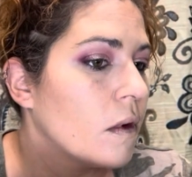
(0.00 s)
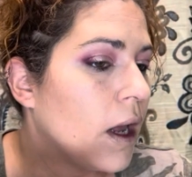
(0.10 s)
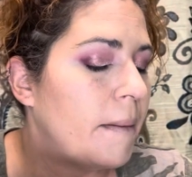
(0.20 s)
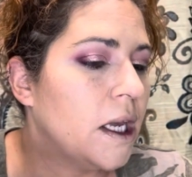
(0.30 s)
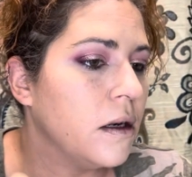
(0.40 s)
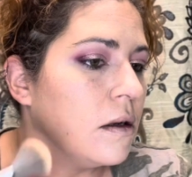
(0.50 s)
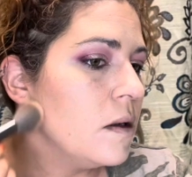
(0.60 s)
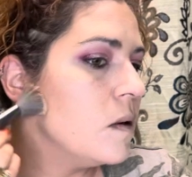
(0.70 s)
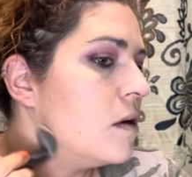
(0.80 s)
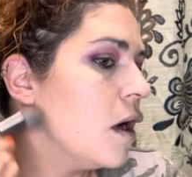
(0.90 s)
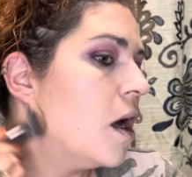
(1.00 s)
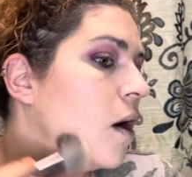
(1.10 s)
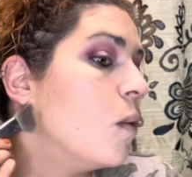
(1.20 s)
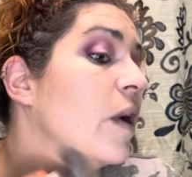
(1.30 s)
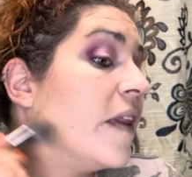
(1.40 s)
I mean,
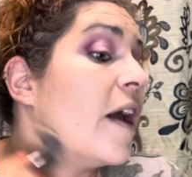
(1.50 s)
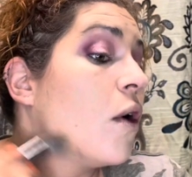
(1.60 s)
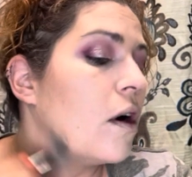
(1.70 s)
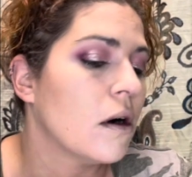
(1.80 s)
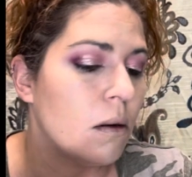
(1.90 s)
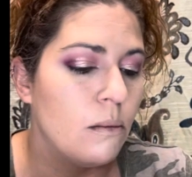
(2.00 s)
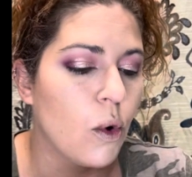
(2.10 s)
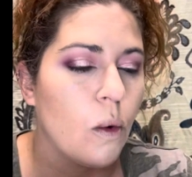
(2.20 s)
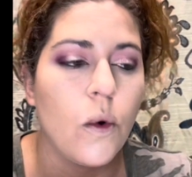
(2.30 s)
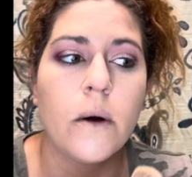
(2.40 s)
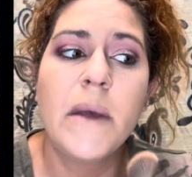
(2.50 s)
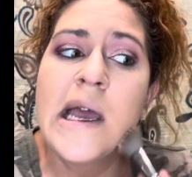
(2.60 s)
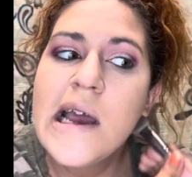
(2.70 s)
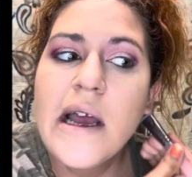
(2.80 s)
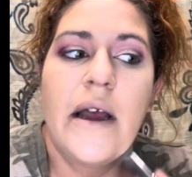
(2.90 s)
uh, when they are more warm.
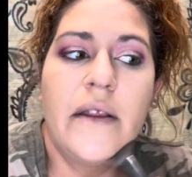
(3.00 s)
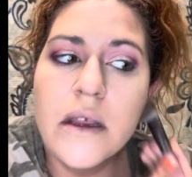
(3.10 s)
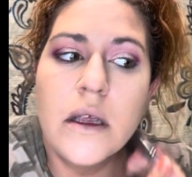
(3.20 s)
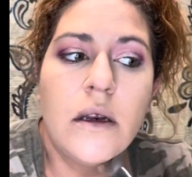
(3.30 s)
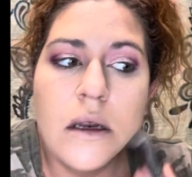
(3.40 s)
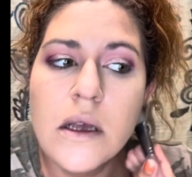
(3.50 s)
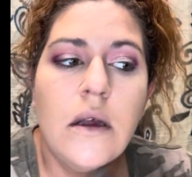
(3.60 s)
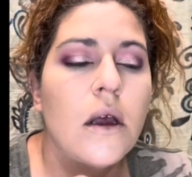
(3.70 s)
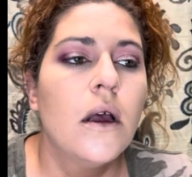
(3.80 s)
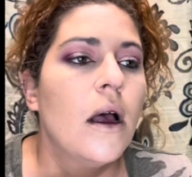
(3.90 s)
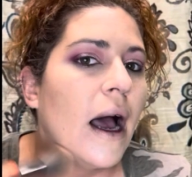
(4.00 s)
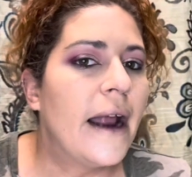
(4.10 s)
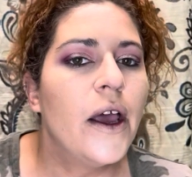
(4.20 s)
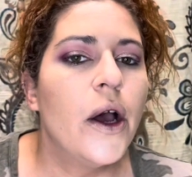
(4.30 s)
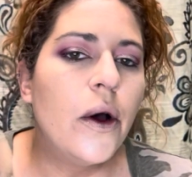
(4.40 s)
And then I
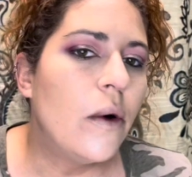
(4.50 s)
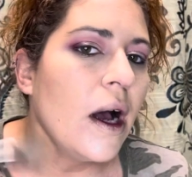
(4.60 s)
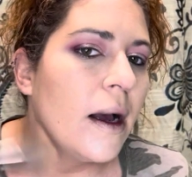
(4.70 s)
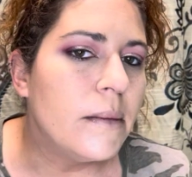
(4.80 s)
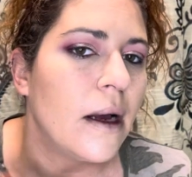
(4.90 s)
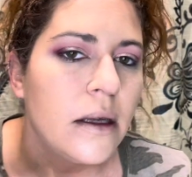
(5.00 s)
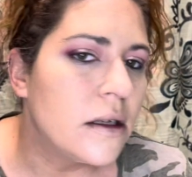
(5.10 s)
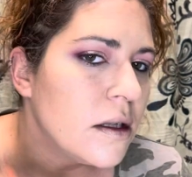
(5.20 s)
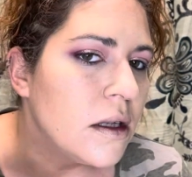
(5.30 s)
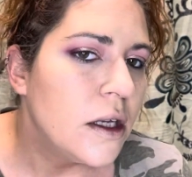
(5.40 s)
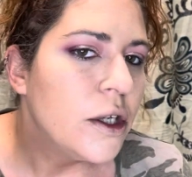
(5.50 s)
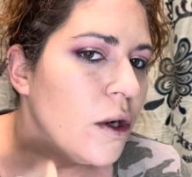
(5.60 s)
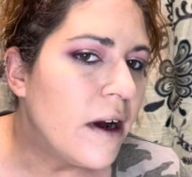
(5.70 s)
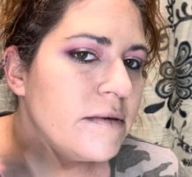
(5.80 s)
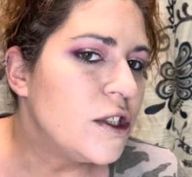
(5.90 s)
know I'm... Uh, you
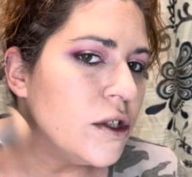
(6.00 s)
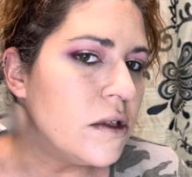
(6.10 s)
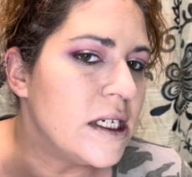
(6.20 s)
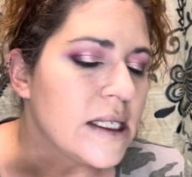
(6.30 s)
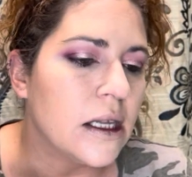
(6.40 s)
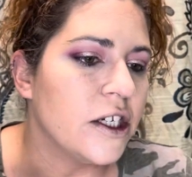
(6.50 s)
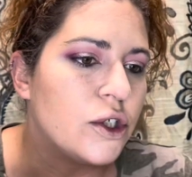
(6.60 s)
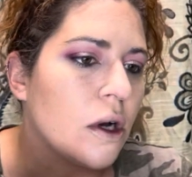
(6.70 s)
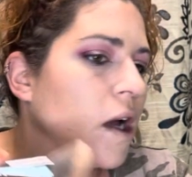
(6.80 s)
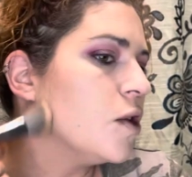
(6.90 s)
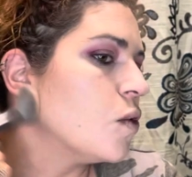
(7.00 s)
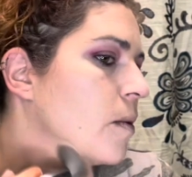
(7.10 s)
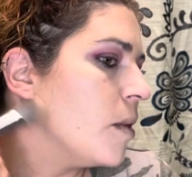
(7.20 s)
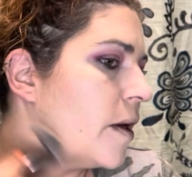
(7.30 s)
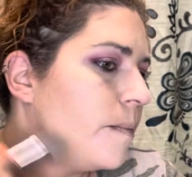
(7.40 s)
don't have to do this unless you're
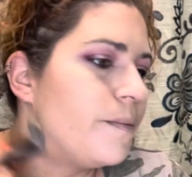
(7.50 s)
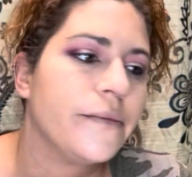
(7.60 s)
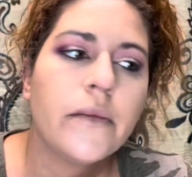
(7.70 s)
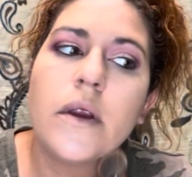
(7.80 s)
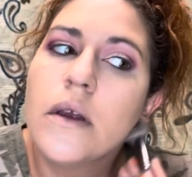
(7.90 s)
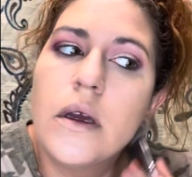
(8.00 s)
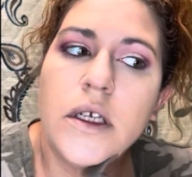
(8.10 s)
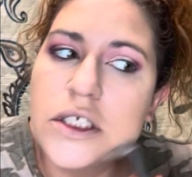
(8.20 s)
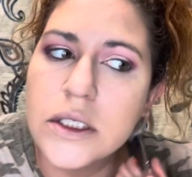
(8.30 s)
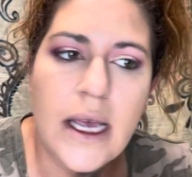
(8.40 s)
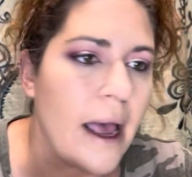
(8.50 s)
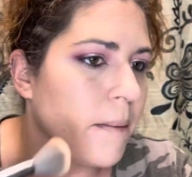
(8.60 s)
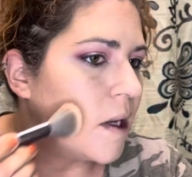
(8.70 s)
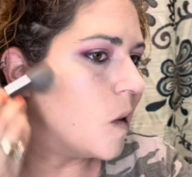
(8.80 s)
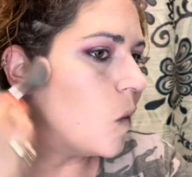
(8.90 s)
contouring, but it's just a
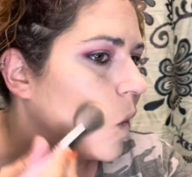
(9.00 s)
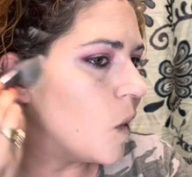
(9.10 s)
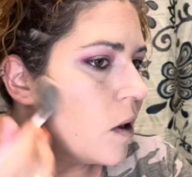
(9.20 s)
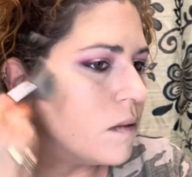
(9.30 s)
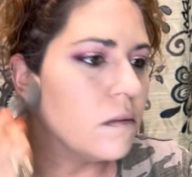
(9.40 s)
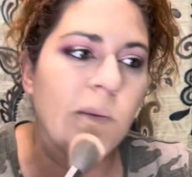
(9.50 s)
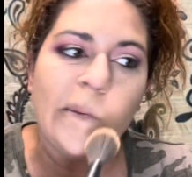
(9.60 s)
habit anyway. And